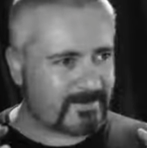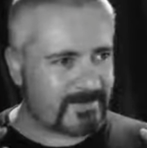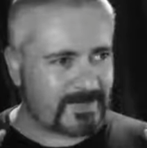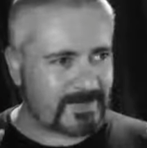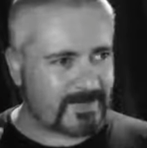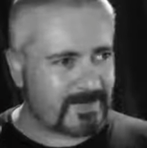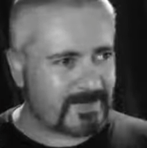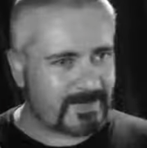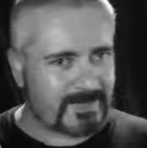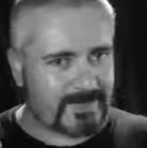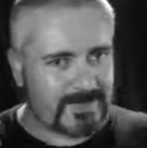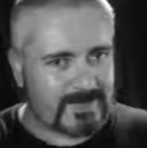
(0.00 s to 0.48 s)

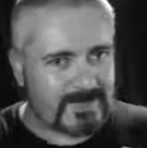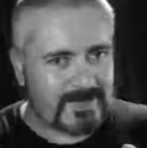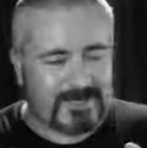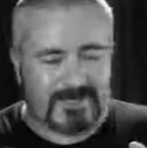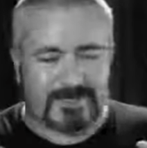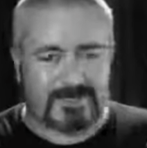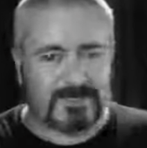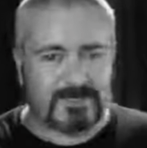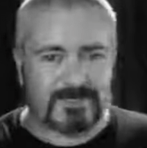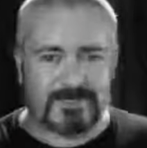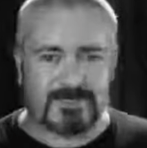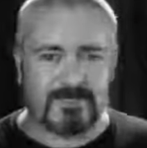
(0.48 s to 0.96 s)

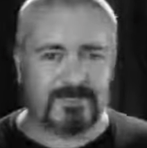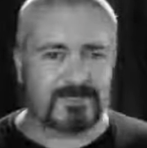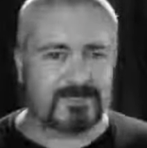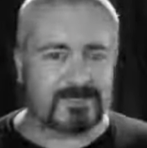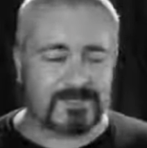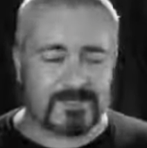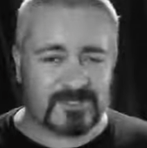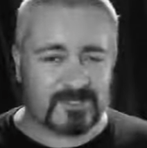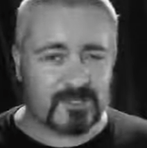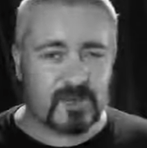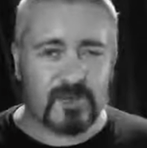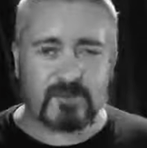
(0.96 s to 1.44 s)
it's, it's
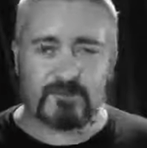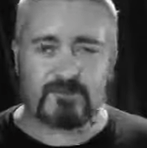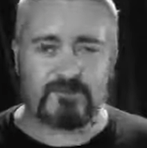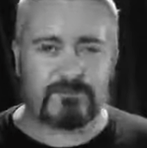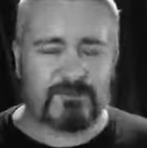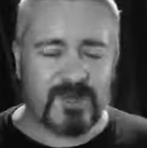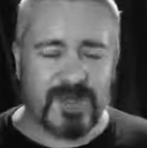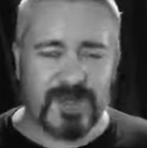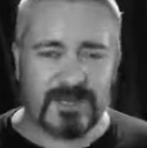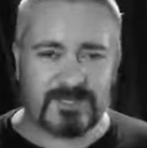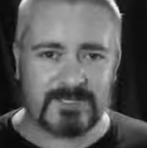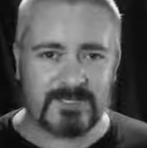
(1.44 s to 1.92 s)
just not
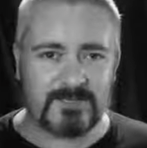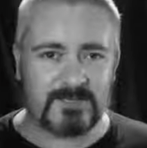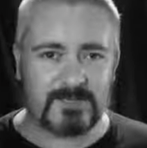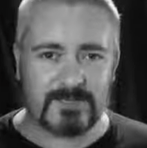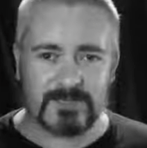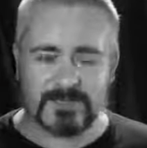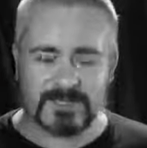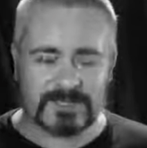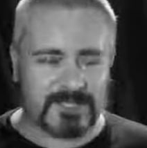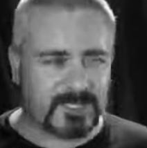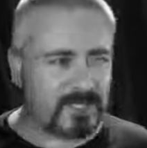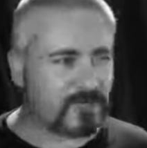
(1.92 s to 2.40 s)
fair to
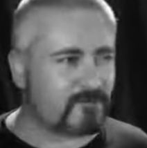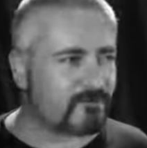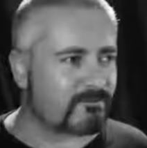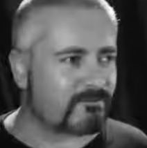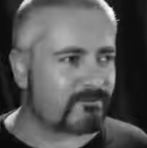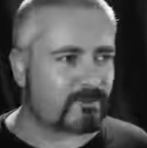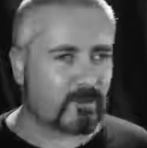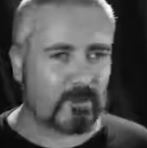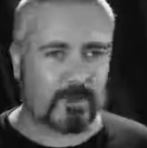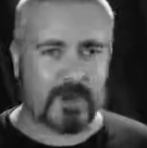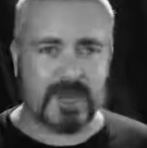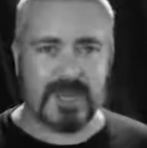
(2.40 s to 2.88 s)

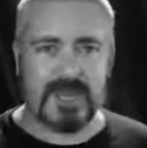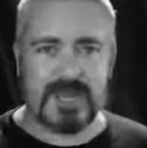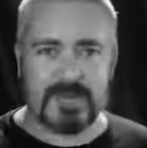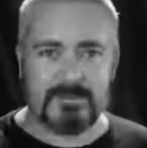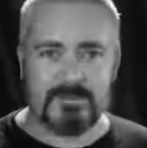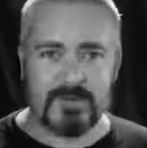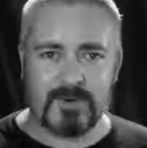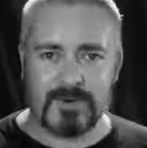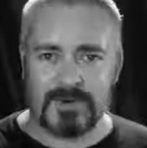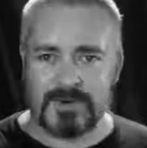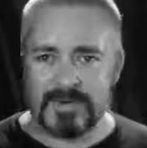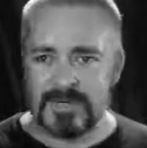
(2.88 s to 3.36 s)
yourself or
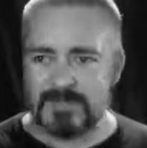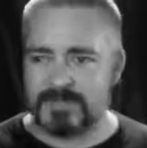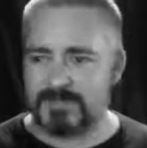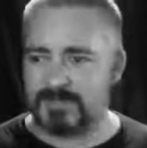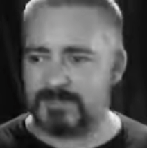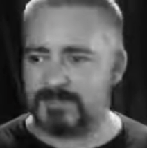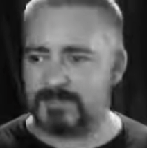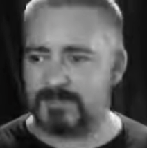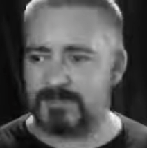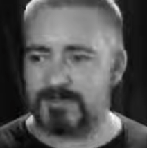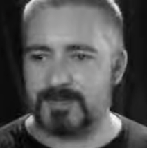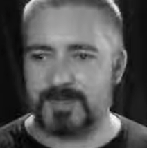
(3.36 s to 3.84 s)
anybody
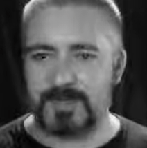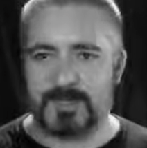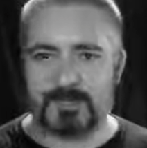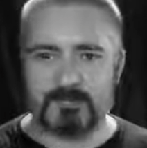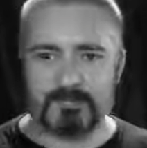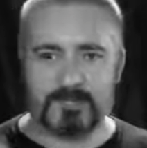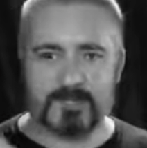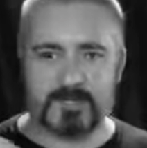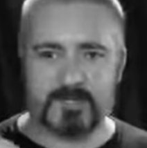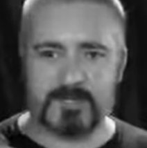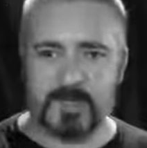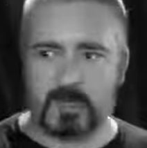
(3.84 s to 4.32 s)
to
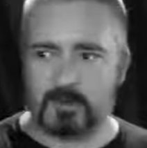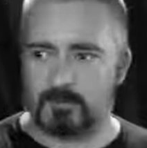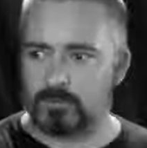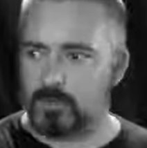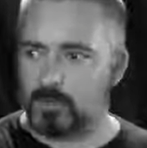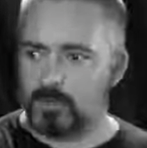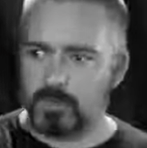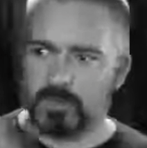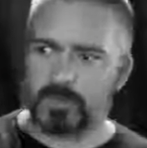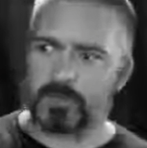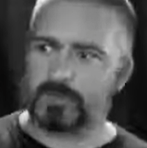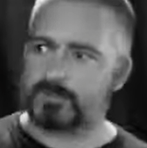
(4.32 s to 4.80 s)
just go,
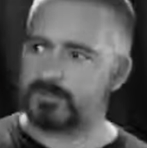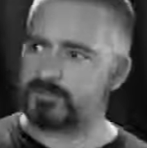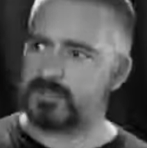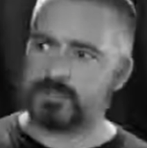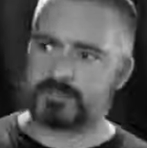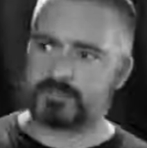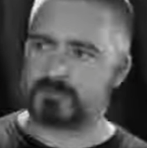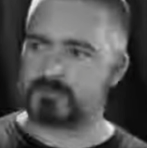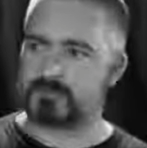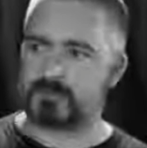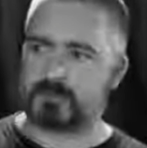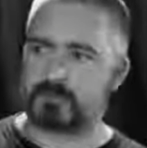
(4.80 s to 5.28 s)
well,
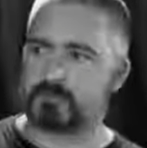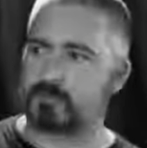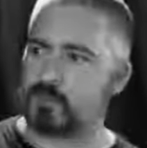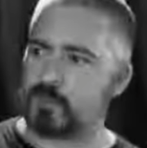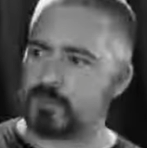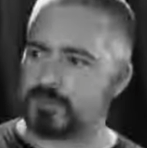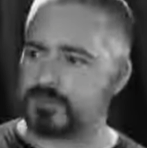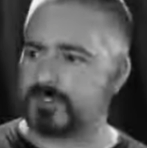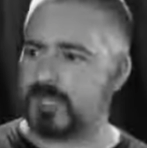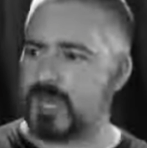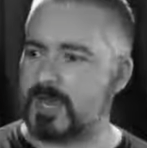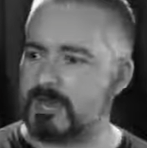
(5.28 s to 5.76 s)
doesn't, the
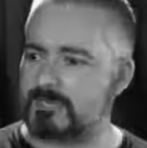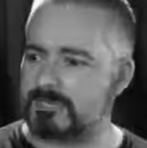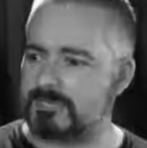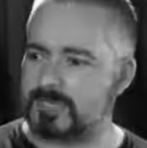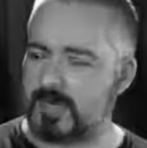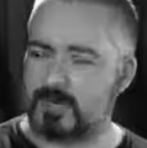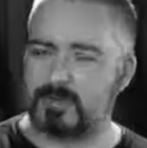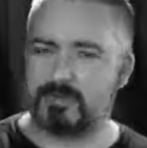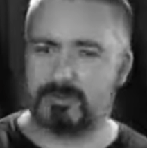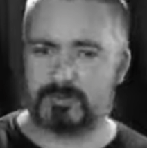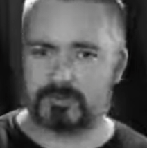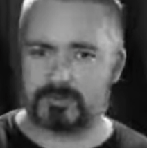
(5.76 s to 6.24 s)
launch games
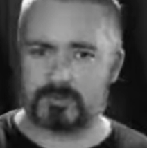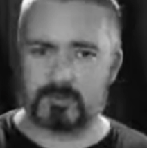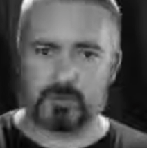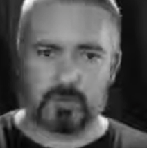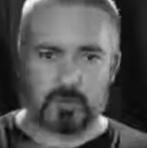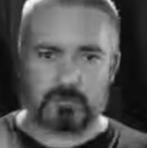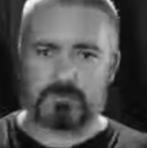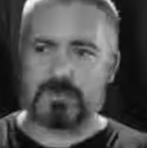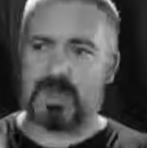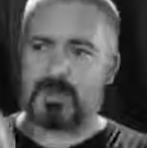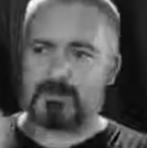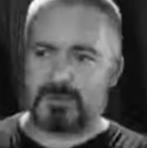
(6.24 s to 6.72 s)
don't
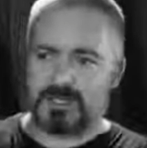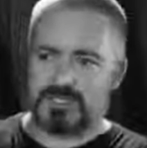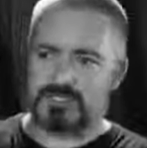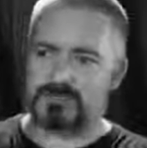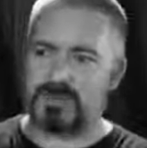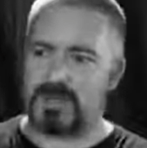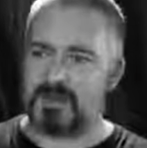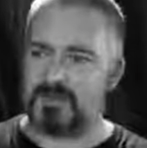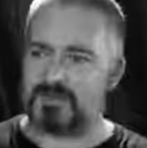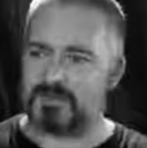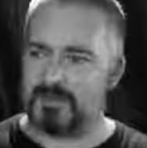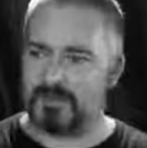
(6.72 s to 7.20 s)
look that
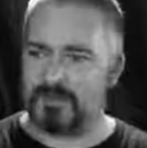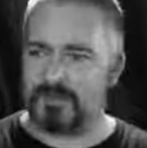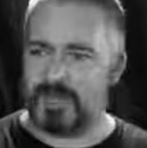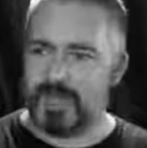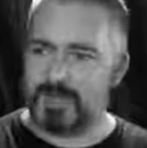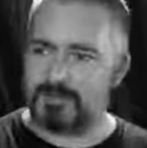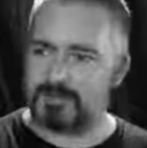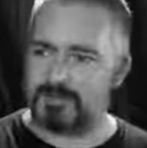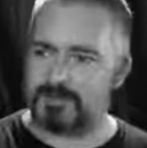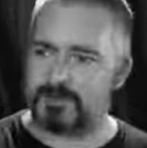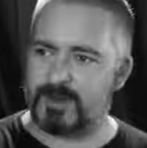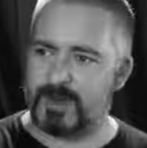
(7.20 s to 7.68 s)
much better than the
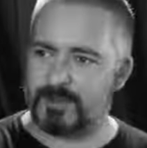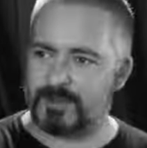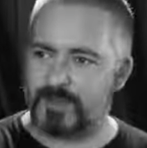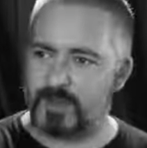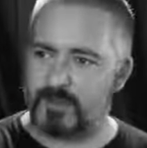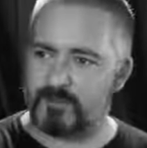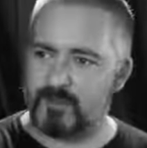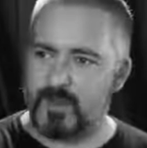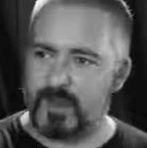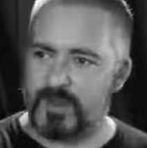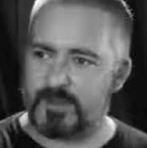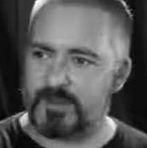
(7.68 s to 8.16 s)
games that are out
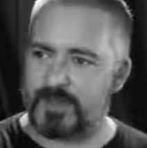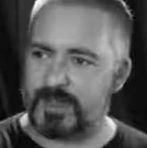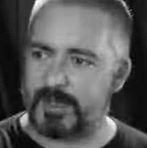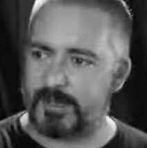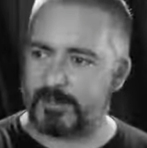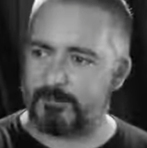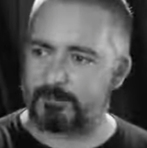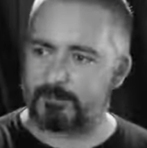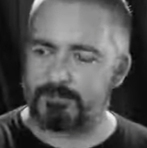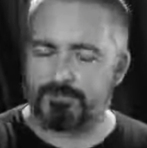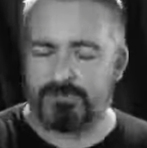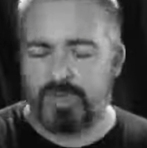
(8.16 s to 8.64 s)
there right
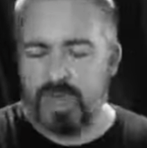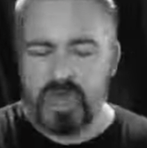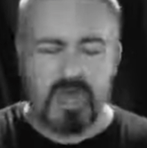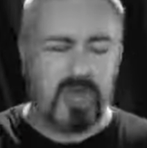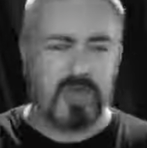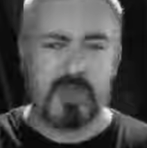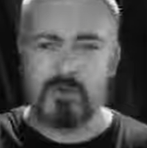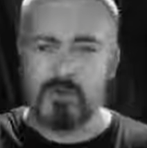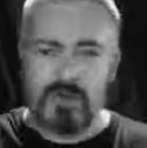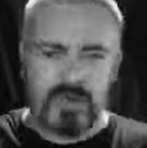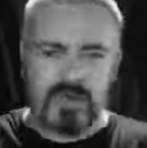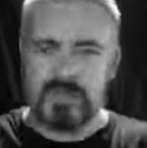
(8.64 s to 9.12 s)
now.
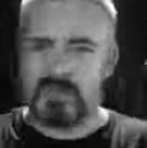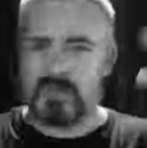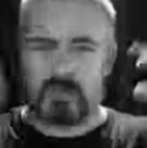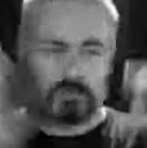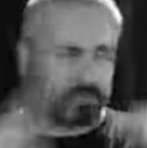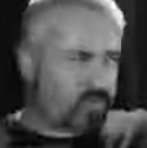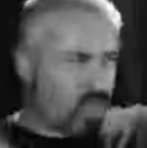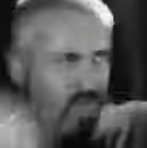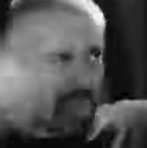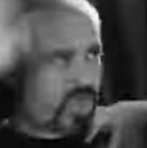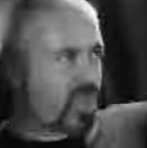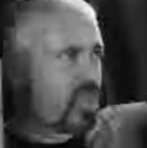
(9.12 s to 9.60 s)
Wii
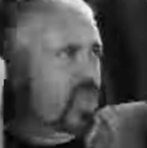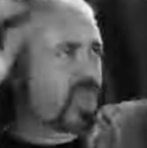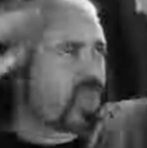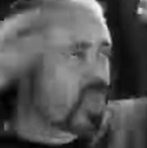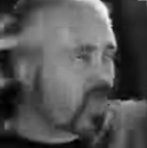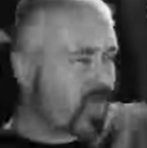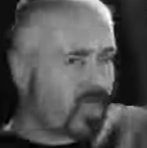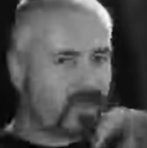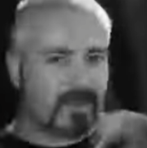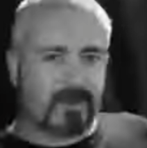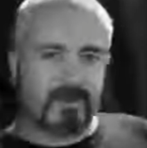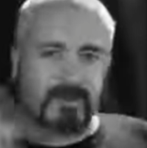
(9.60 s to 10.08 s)

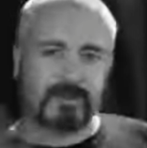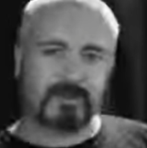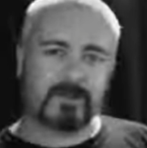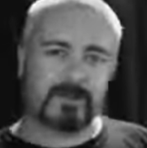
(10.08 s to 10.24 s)
U,